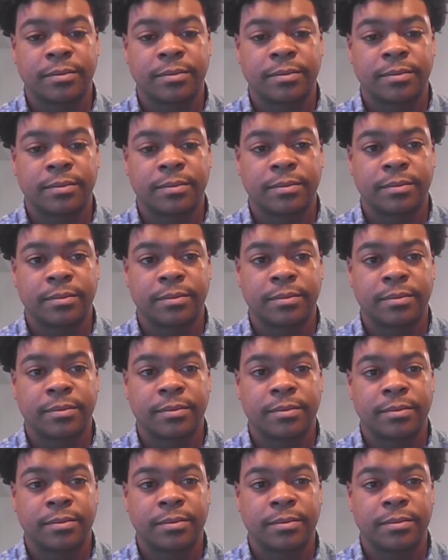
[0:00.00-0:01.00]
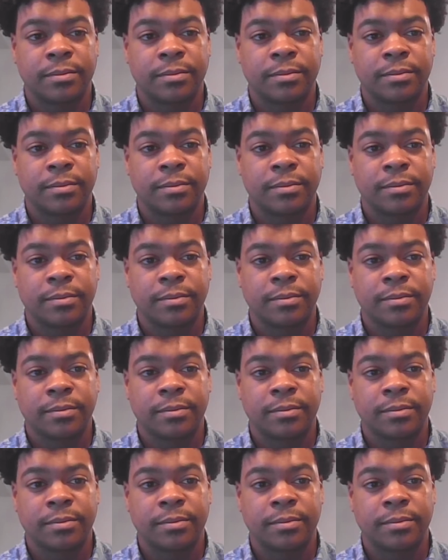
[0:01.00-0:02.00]

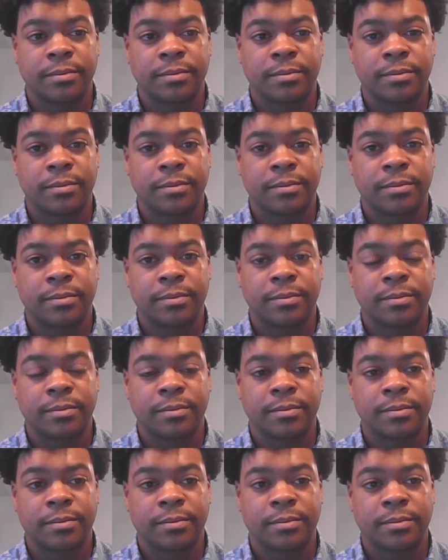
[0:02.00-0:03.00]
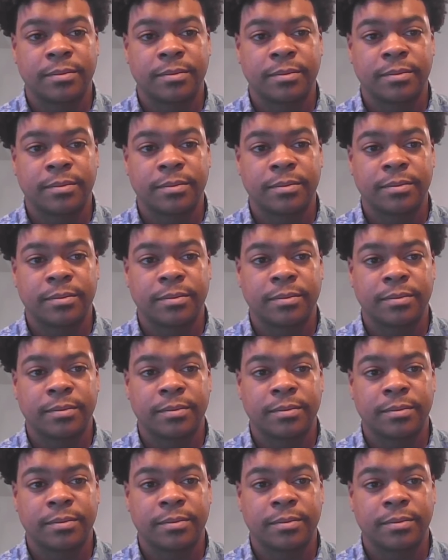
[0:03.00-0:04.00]

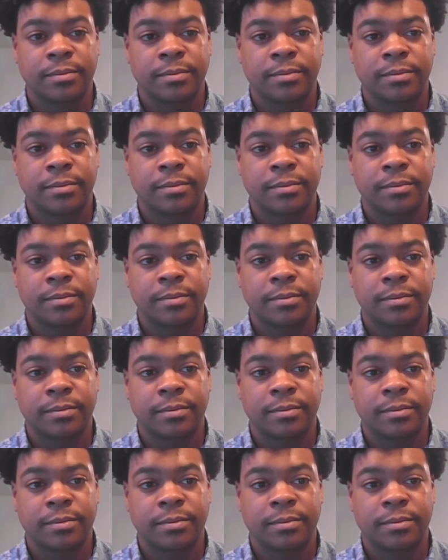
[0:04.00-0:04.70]
No words are spoken by the person on screen.